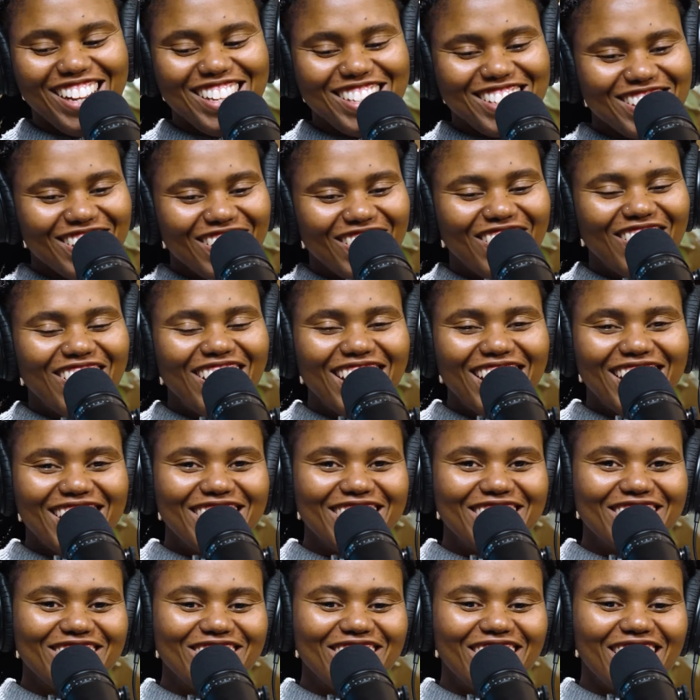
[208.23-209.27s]
So,
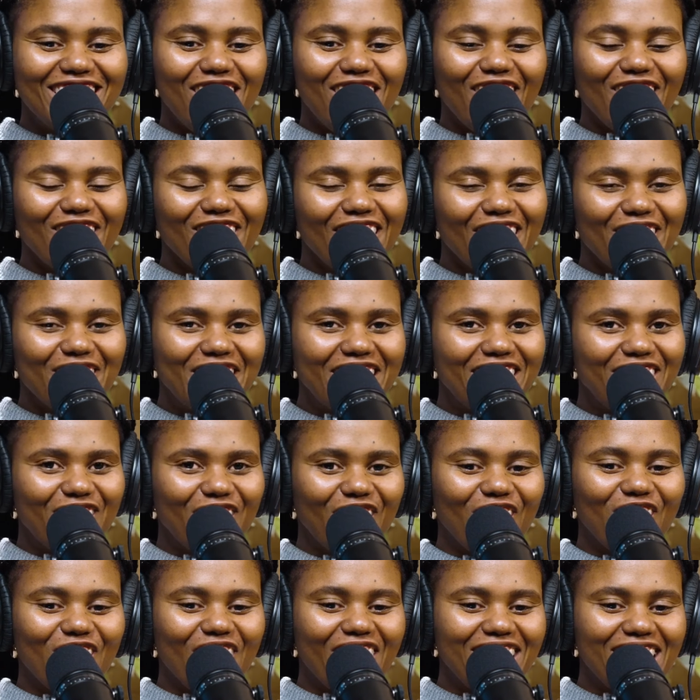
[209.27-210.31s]
um, all right, we're going to
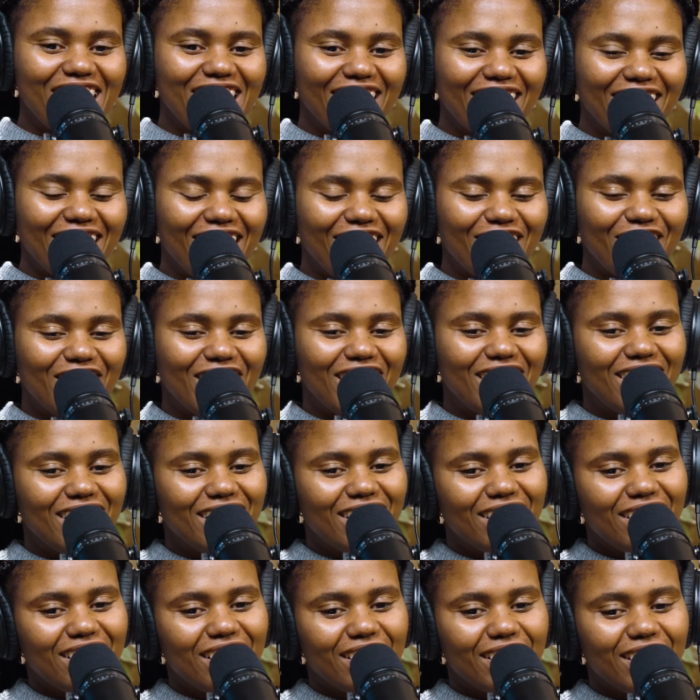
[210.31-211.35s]
go right in and you're going
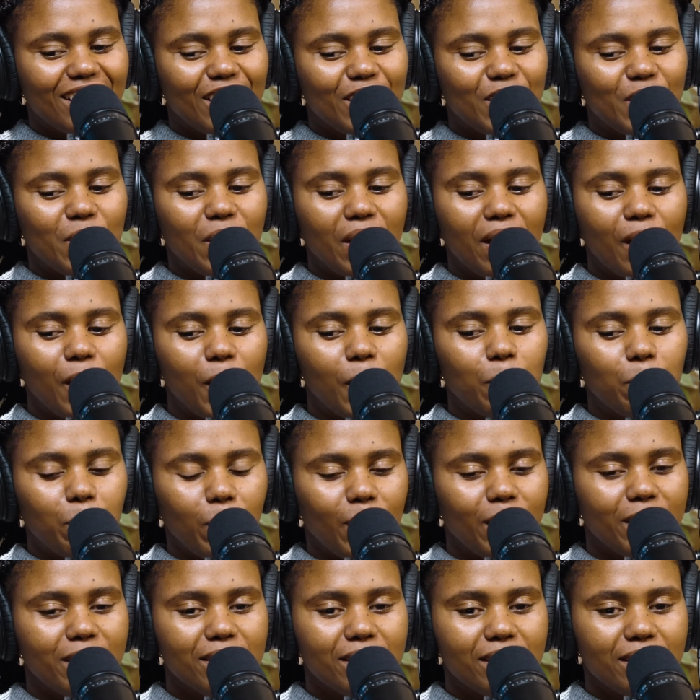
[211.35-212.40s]
to, can you help
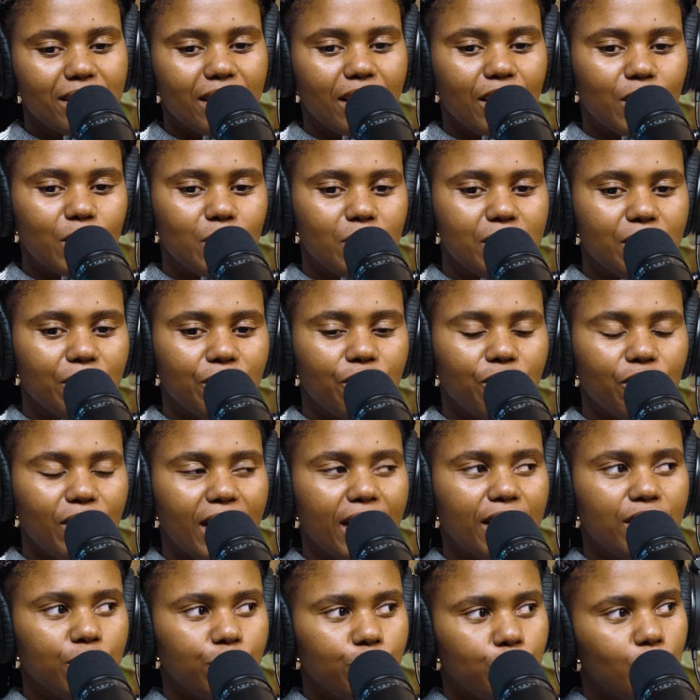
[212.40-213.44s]
us? Can you
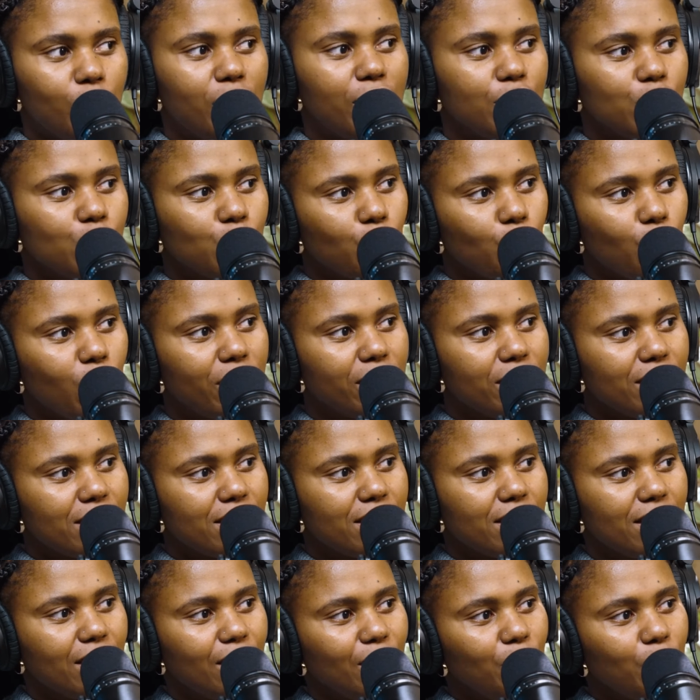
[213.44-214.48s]
define for us
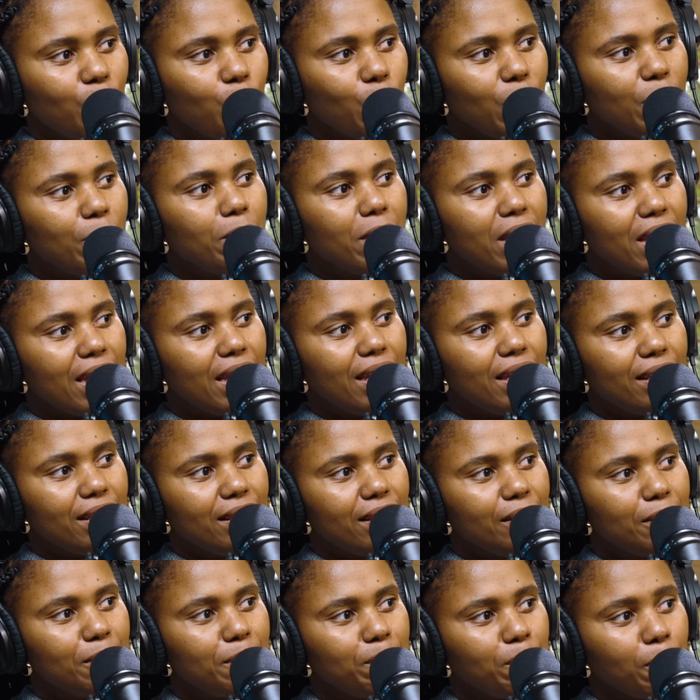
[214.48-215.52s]
what we
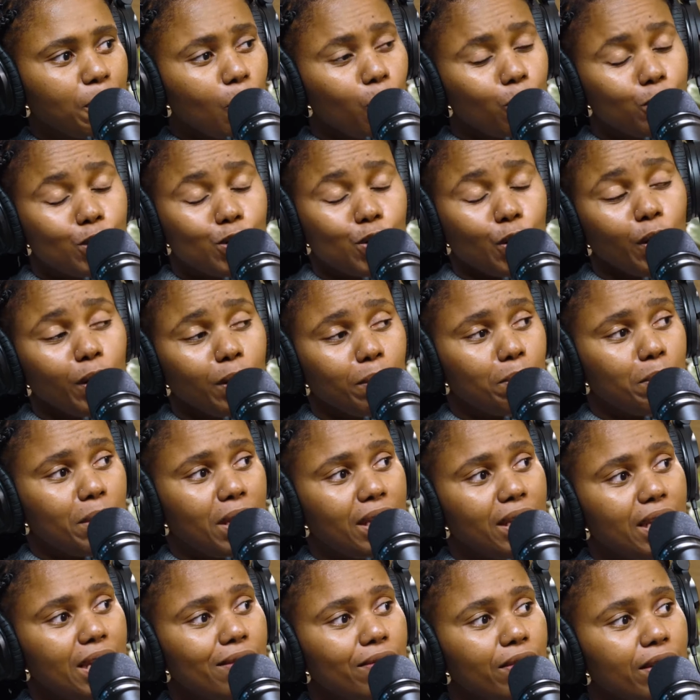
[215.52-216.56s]
mean or don't
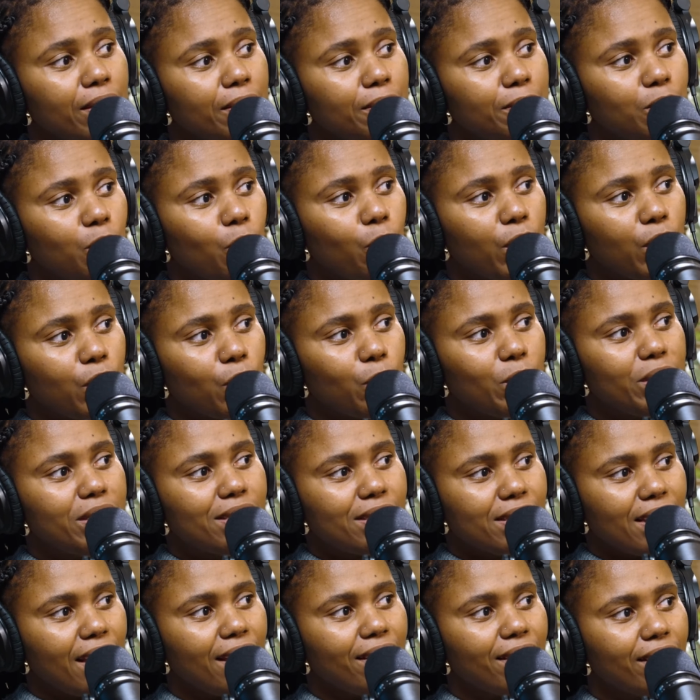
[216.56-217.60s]
mean even yeah. when we
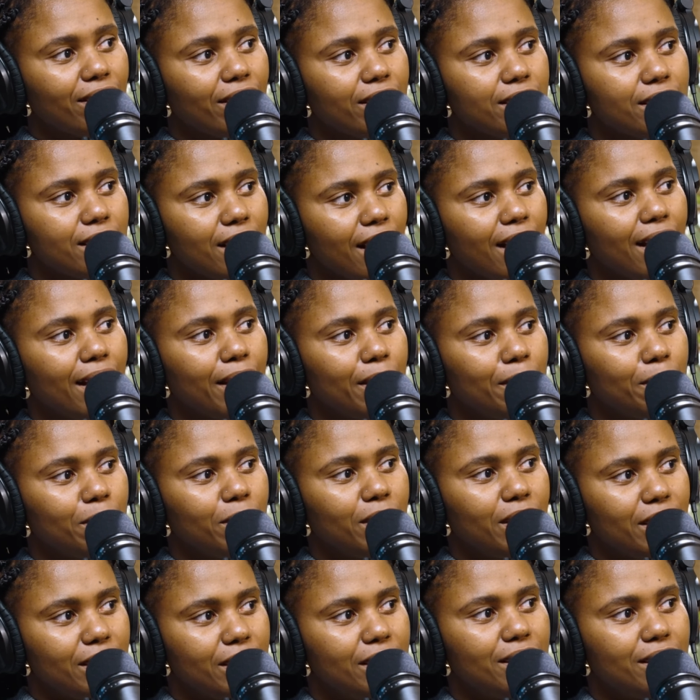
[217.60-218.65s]
say that the time
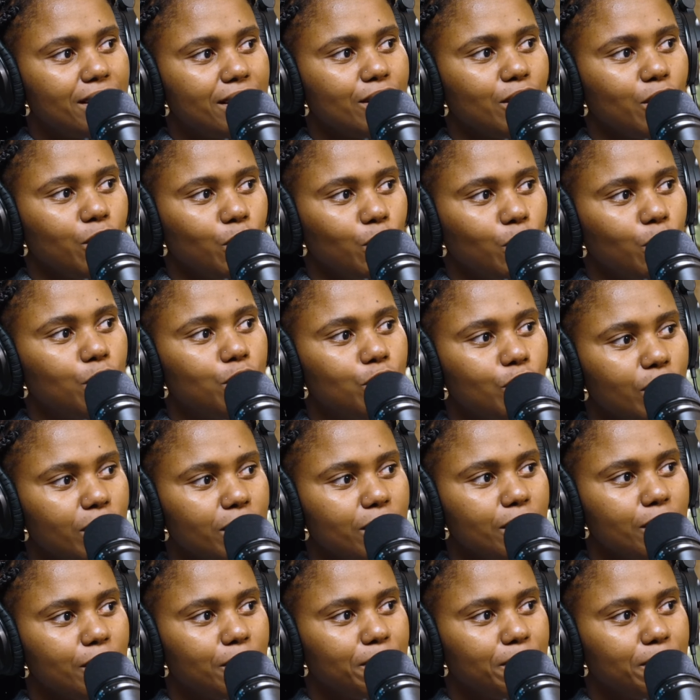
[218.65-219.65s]
is urgent.